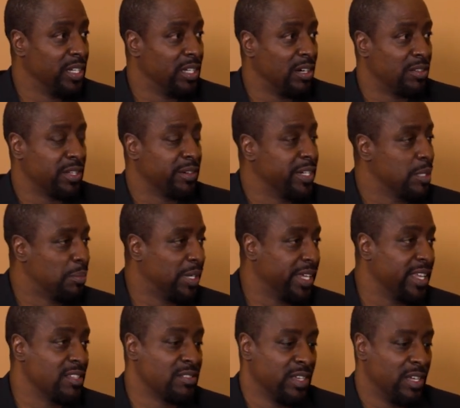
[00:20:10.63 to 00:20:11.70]
Are there any
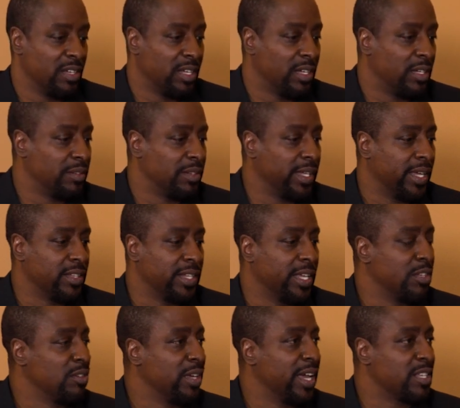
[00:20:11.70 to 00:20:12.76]
plans uh, that,
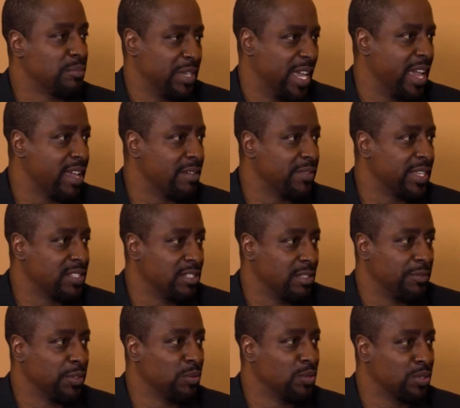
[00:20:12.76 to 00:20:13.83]
that you guys may have that's in
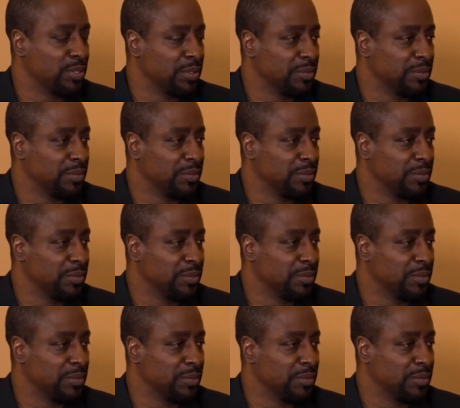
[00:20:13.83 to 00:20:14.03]
the future?